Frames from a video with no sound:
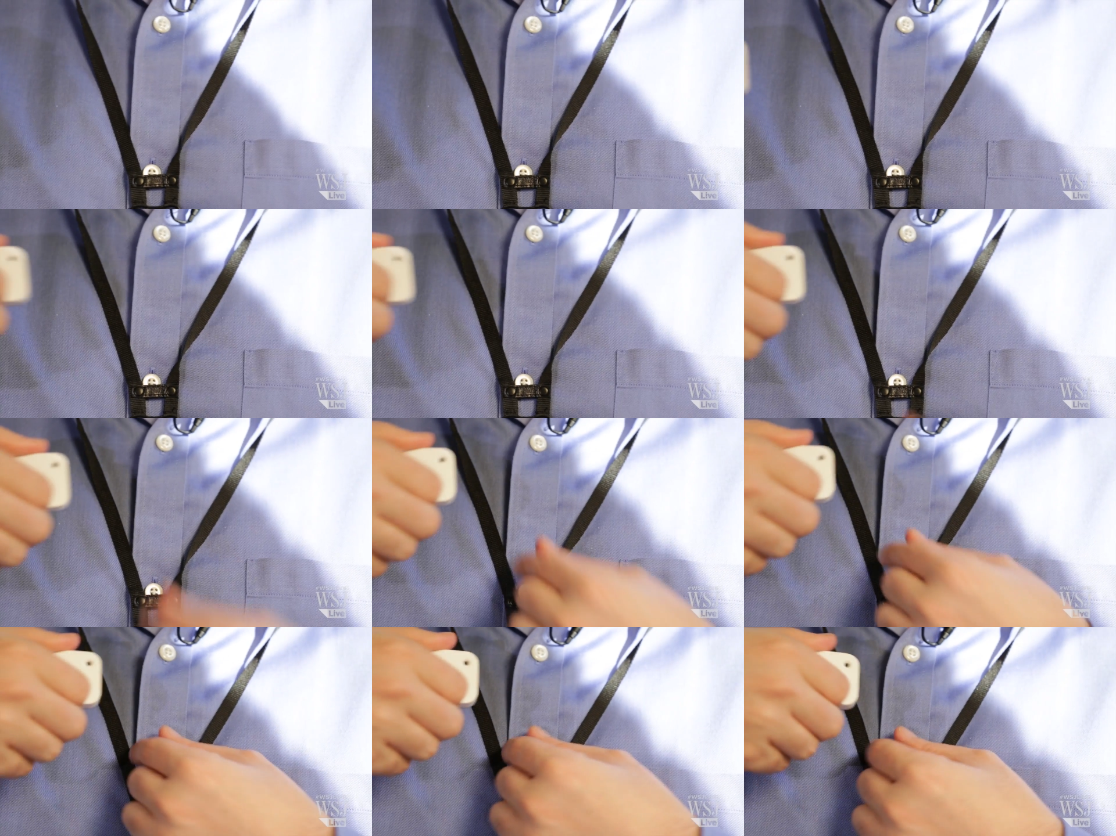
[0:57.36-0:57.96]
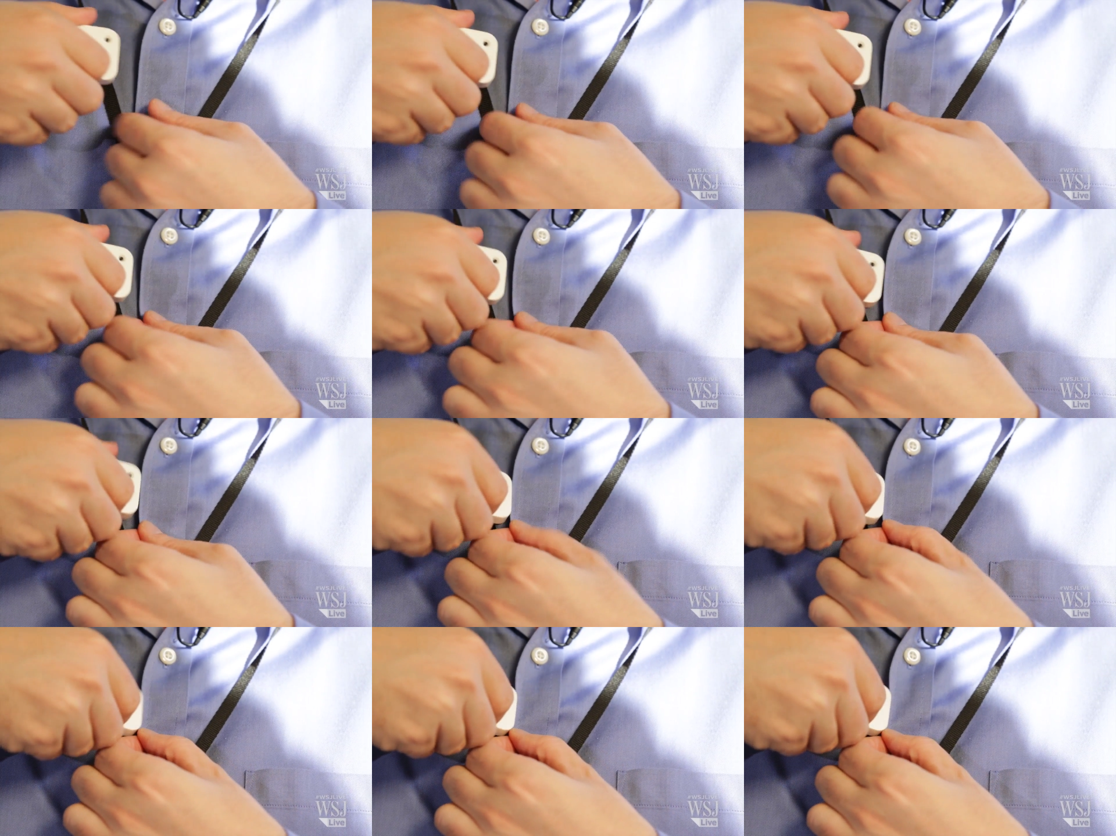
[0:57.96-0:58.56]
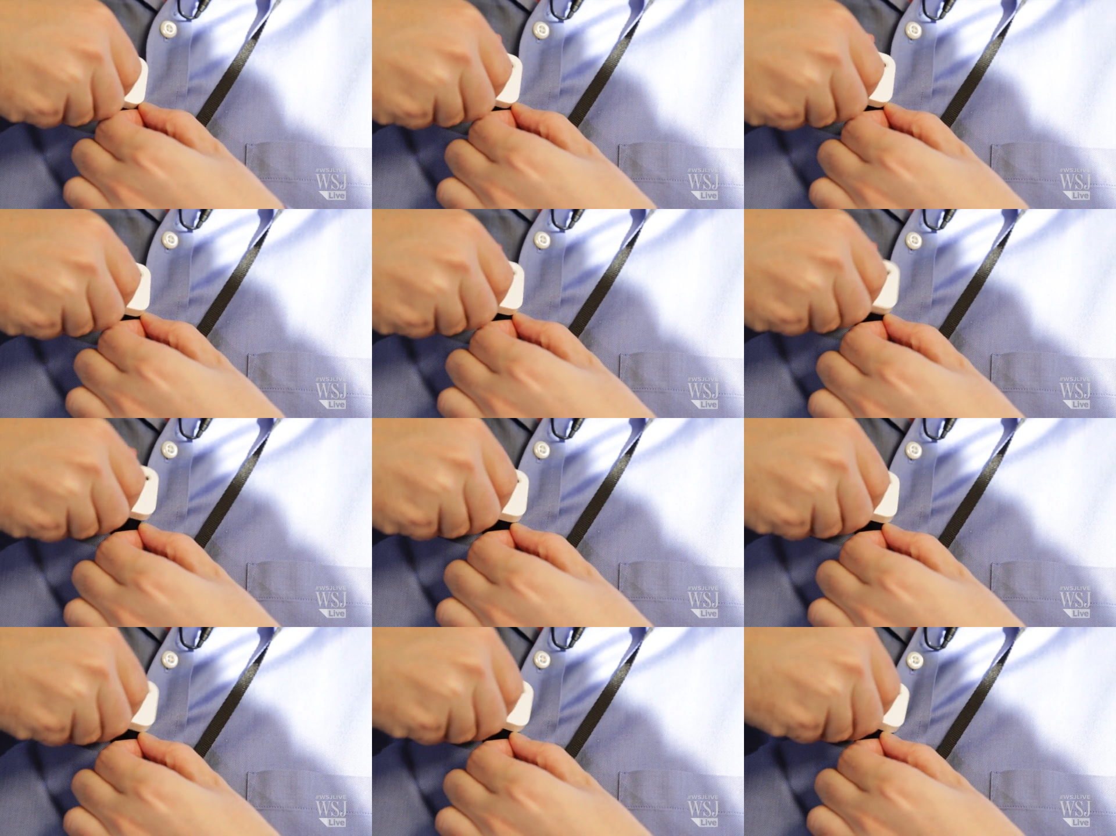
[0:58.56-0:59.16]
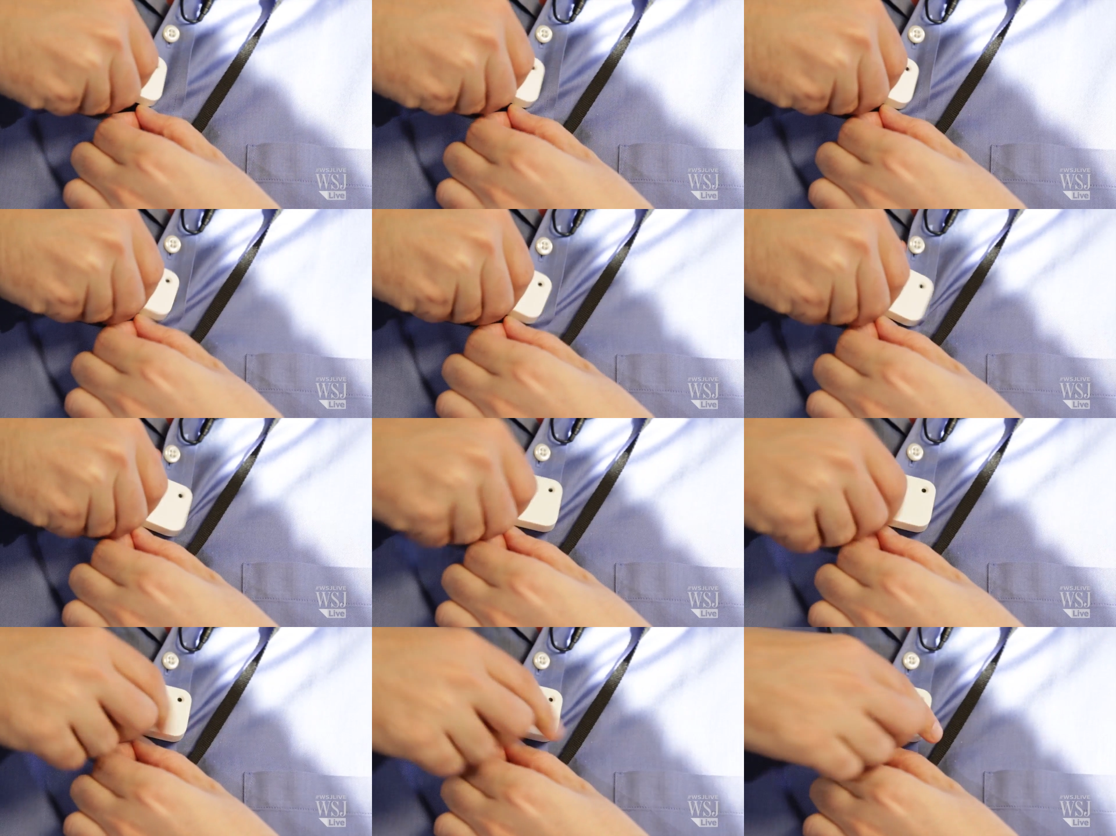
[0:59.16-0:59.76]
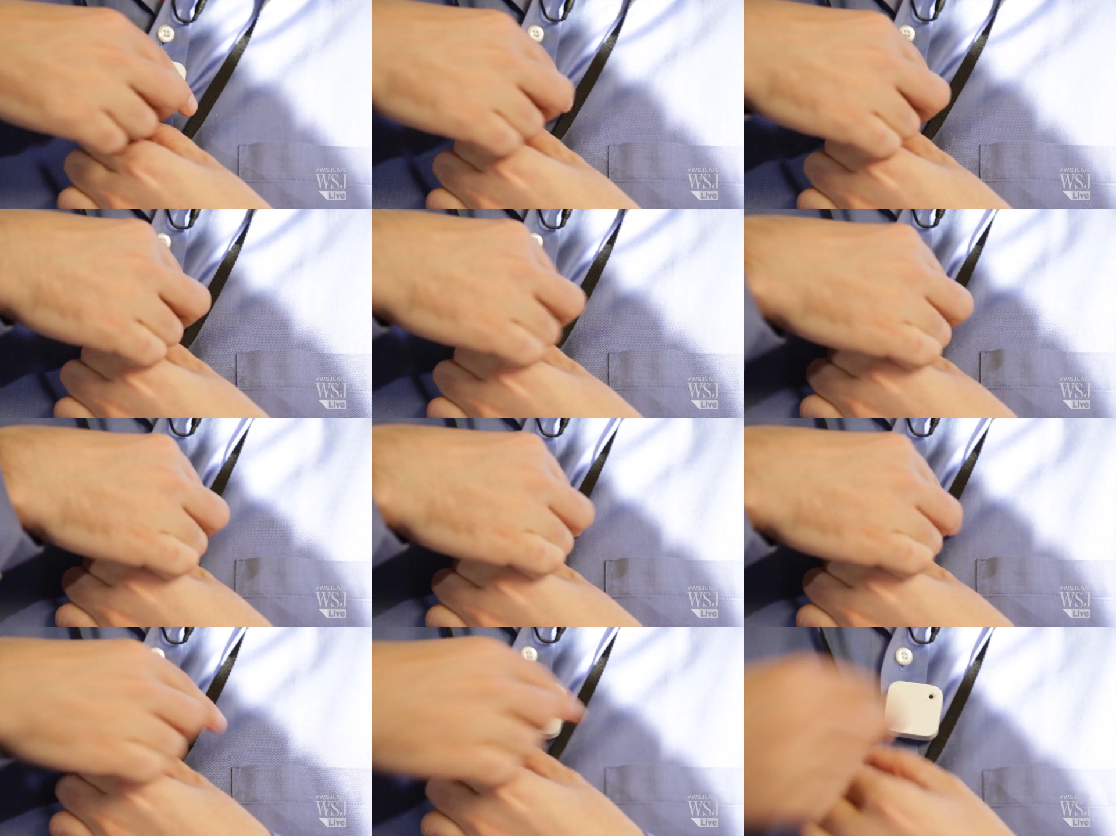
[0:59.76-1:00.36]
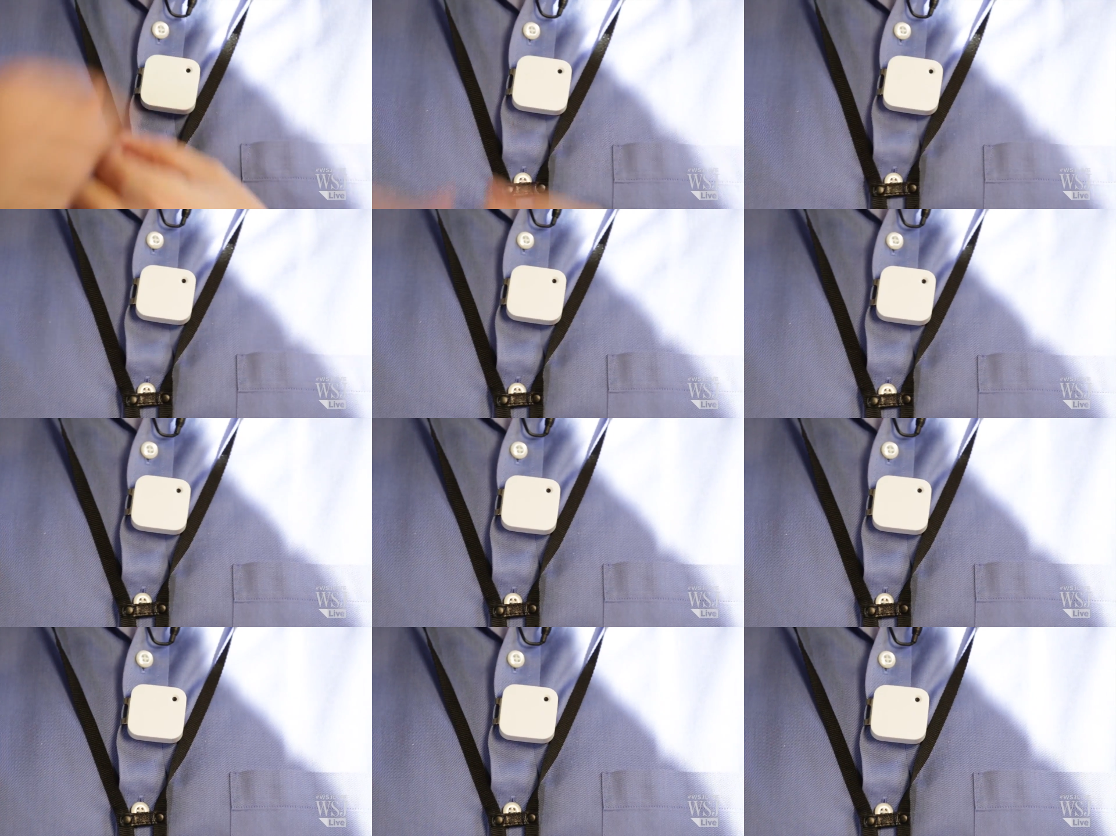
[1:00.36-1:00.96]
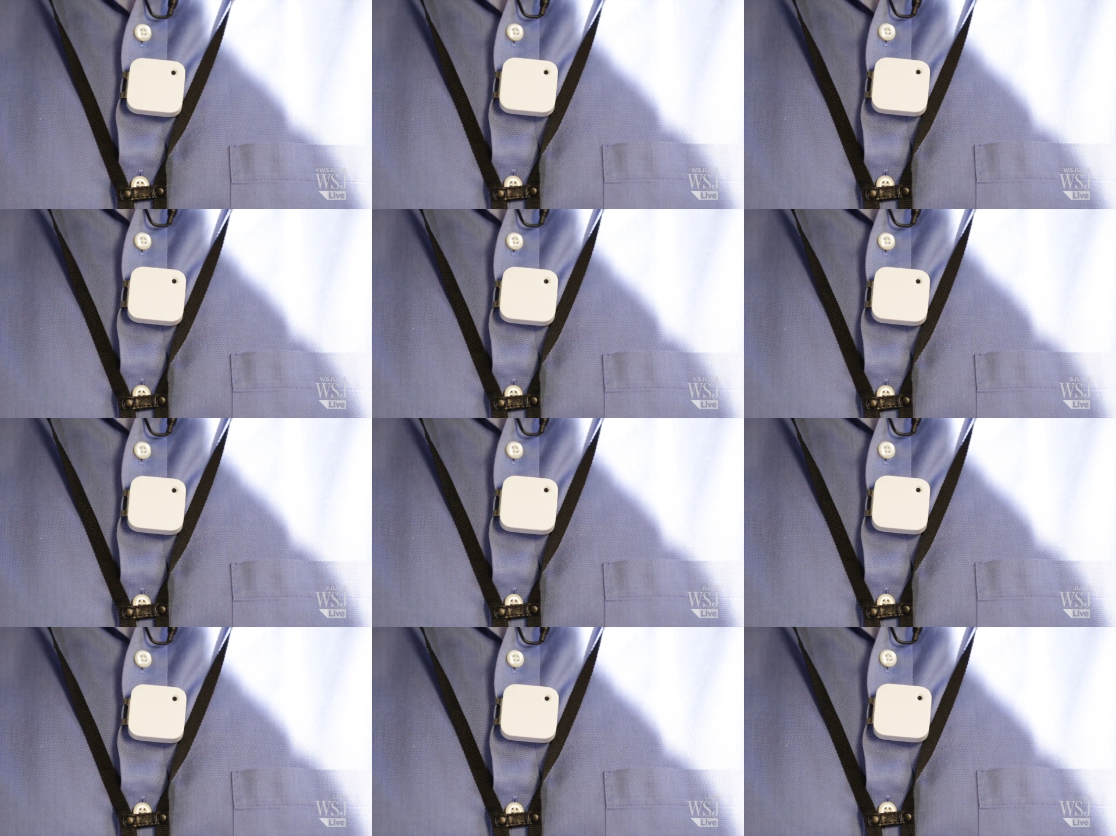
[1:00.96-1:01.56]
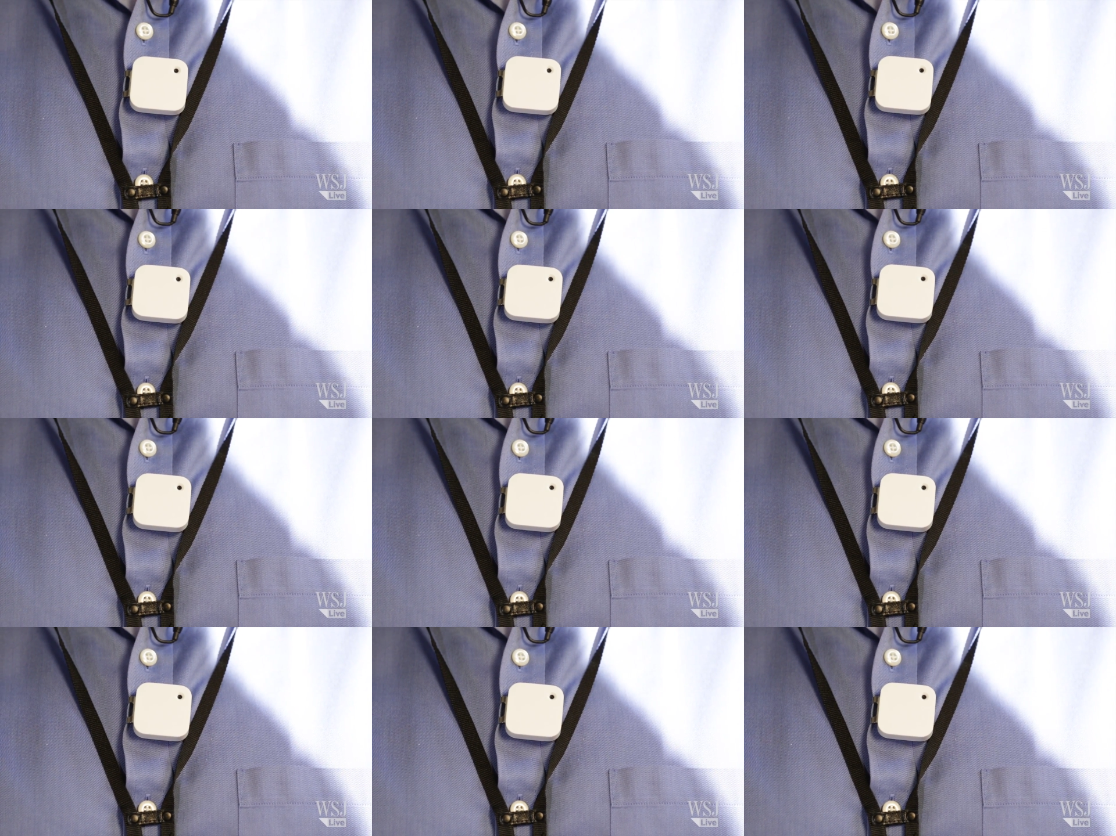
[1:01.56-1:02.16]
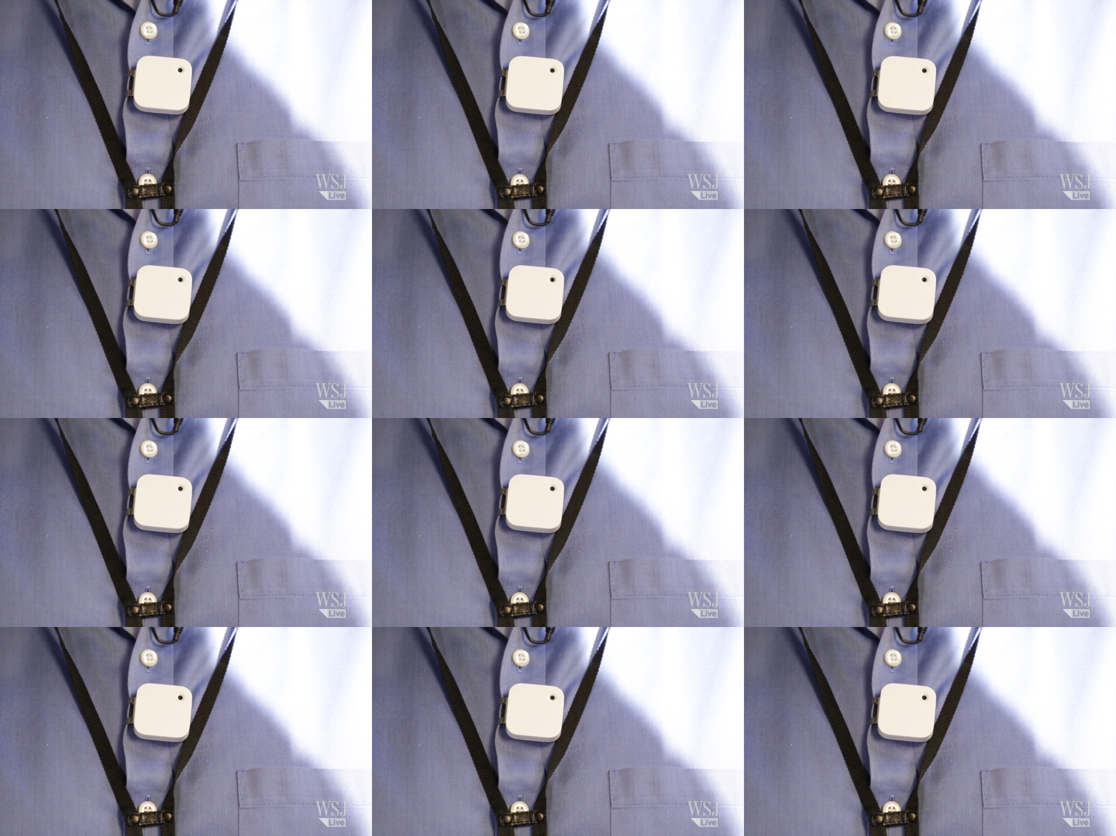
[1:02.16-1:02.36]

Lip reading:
No face is visible, so there are no lips to read.